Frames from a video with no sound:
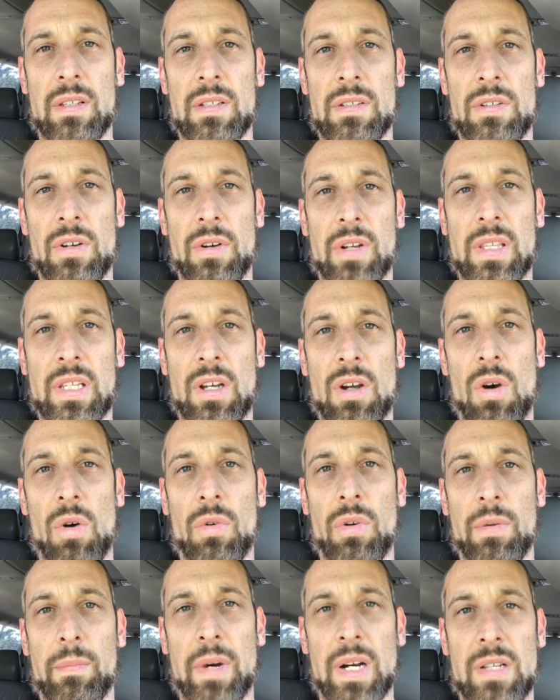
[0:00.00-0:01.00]
during the
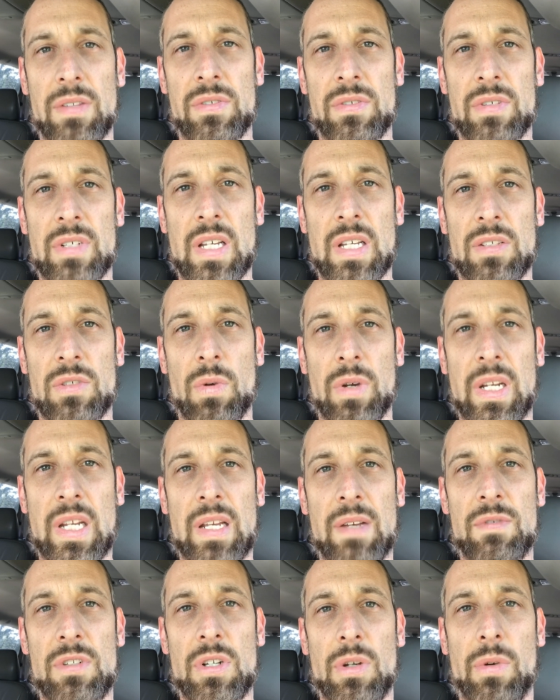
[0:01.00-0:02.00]
colder months, it's what
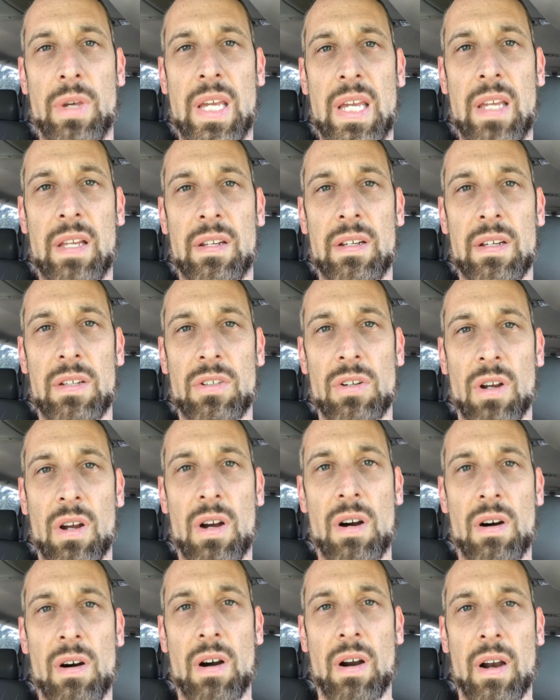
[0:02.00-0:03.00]
gives you heat in your
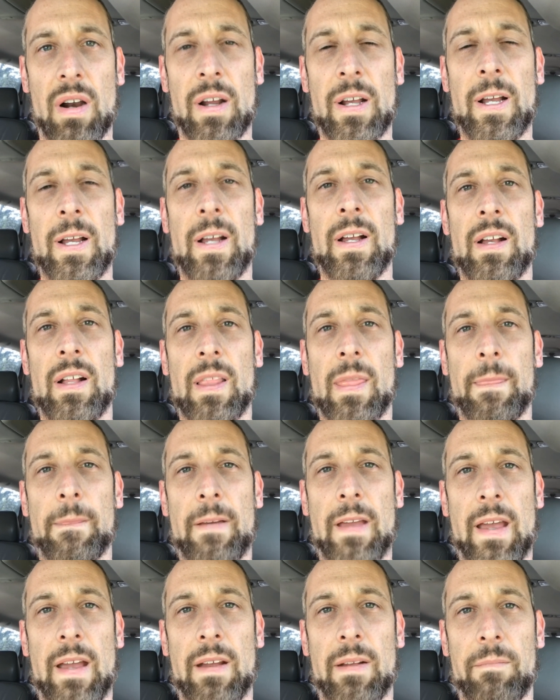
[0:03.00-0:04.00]
car
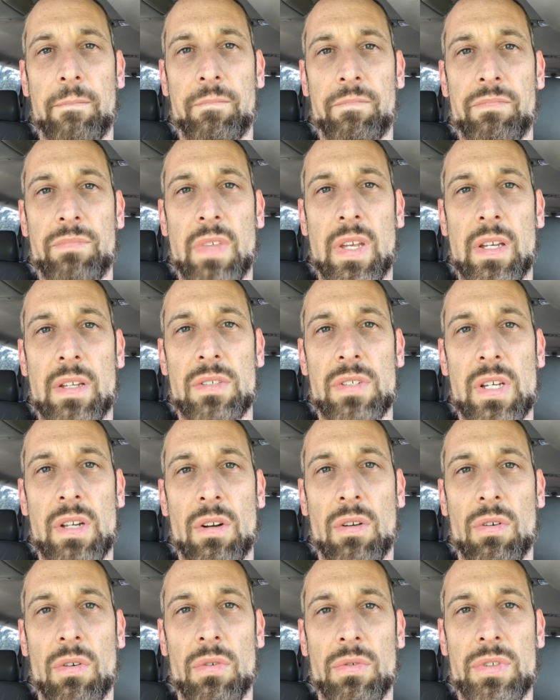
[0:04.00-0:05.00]
and is
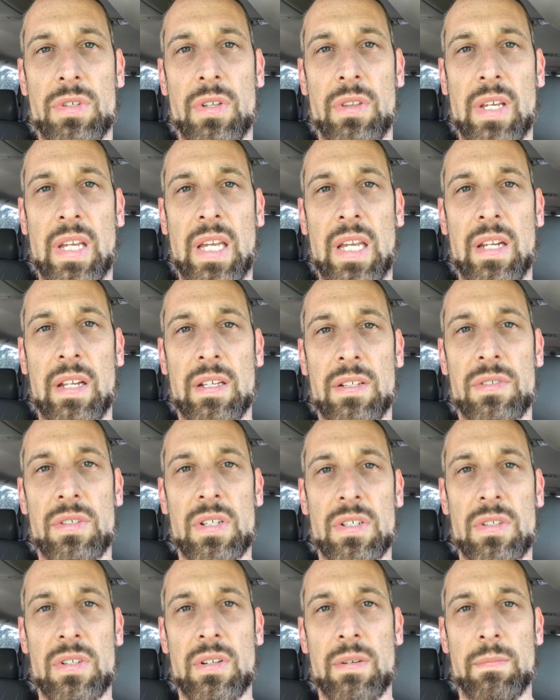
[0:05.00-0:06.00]
integral to the heating
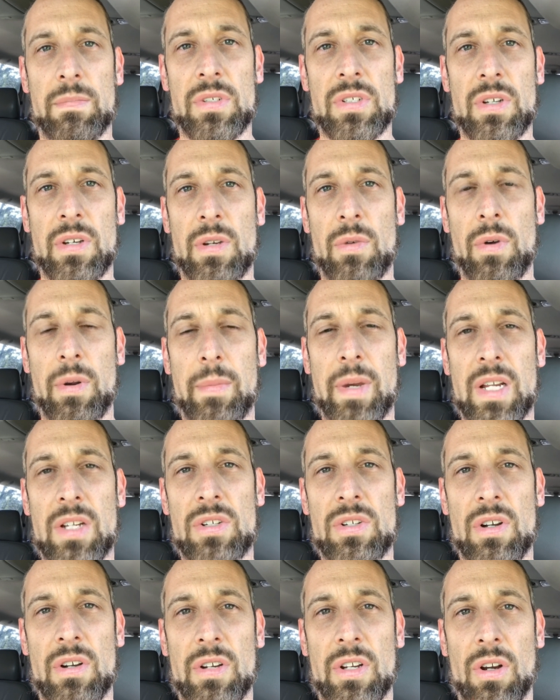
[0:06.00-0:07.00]
system. So you want to make
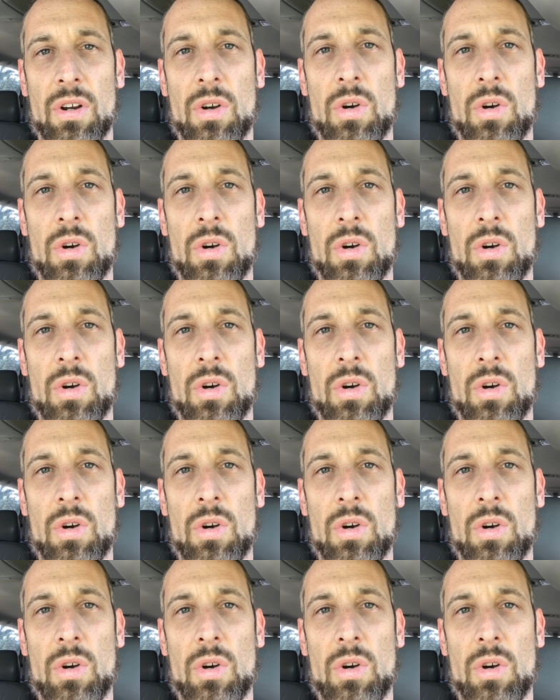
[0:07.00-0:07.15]
sure your